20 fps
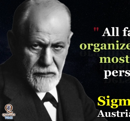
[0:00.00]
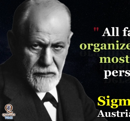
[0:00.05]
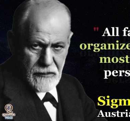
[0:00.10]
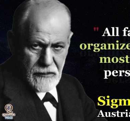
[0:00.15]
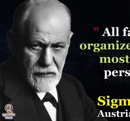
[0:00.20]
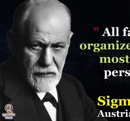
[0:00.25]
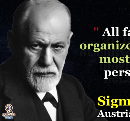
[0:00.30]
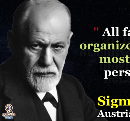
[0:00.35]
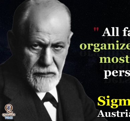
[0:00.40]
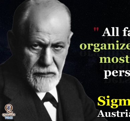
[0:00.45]

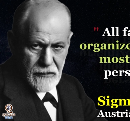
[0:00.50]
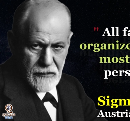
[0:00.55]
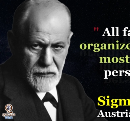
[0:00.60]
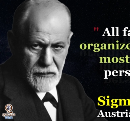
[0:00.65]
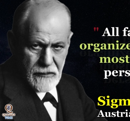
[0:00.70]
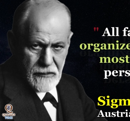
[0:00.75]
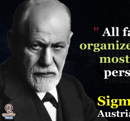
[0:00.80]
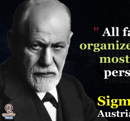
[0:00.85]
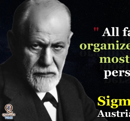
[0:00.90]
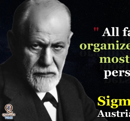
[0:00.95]

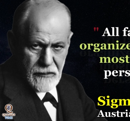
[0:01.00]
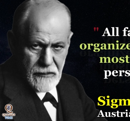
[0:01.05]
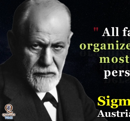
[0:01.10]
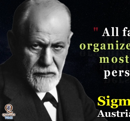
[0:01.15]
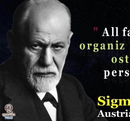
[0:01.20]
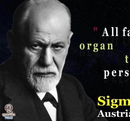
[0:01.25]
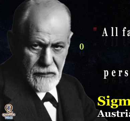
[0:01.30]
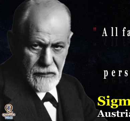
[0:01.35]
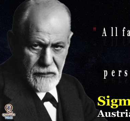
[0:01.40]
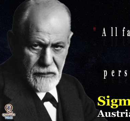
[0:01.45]

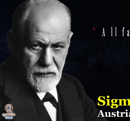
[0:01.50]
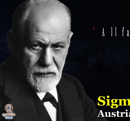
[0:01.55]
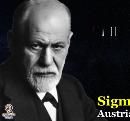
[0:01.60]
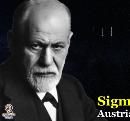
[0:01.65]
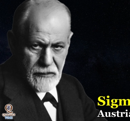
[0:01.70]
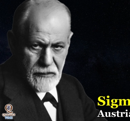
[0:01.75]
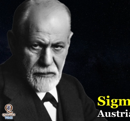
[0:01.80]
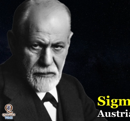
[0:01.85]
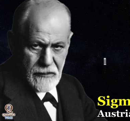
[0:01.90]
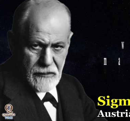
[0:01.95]

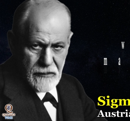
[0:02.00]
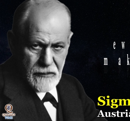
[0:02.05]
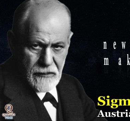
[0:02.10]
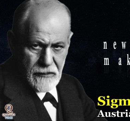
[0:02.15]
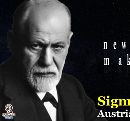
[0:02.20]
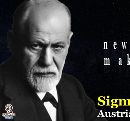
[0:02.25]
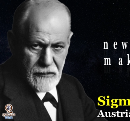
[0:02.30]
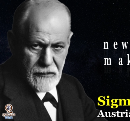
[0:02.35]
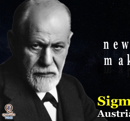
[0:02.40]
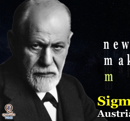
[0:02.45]

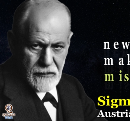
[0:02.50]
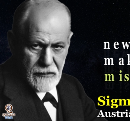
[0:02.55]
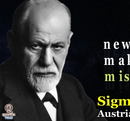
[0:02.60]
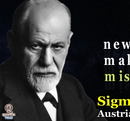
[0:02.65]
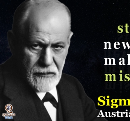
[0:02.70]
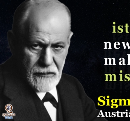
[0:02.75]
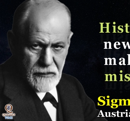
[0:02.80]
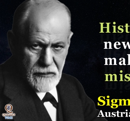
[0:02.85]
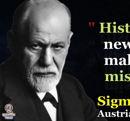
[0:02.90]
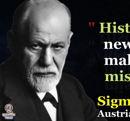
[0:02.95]

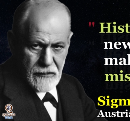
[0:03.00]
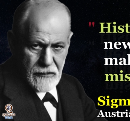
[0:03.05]
(no one is talking)